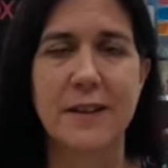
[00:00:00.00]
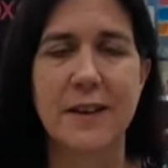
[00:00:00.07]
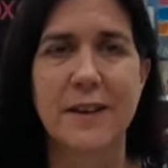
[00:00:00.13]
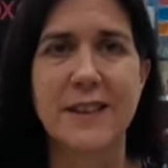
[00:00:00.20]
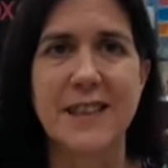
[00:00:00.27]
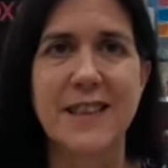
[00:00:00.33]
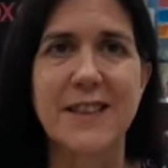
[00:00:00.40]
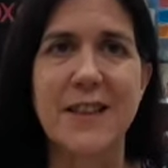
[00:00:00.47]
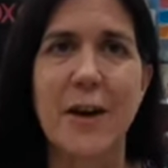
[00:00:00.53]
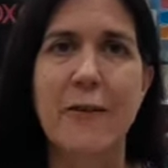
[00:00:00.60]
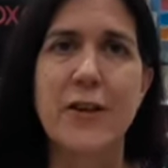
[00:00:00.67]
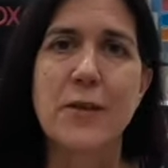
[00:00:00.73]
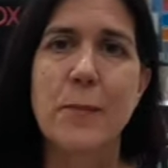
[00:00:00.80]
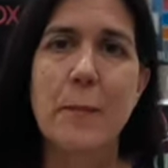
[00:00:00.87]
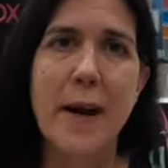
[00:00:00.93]
I
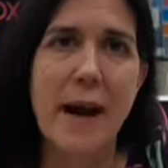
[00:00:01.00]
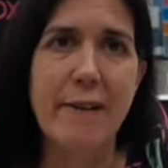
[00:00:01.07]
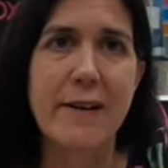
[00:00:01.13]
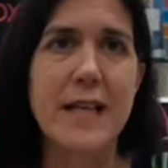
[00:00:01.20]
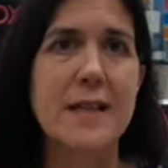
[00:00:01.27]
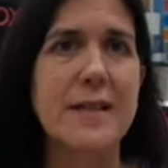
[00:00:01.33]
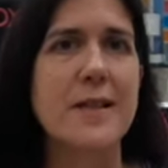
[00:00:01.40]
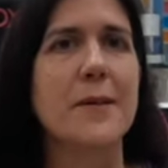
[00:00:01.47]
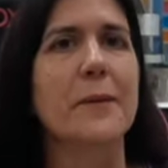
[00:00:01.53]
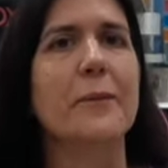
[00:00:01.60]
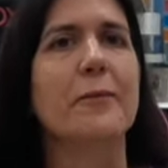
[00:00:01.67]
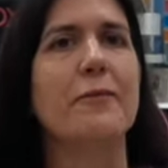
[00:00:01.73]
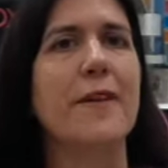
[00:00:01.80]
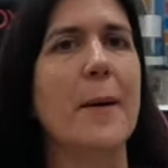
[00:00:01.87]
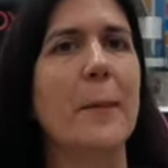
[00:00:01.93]
discovered Barry's
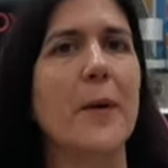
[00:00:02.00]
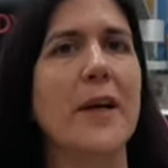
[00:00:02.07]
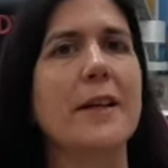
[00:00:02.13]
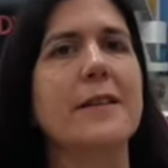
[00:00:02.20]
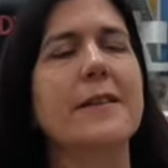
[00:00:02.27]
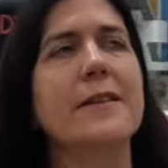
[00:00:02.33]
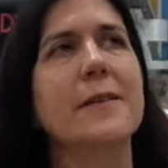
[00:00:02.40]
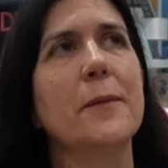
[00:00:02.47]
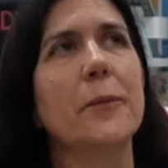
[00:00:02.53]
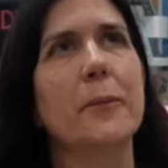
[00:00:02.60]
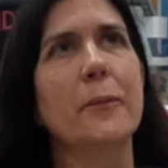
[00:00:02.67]
fabrics.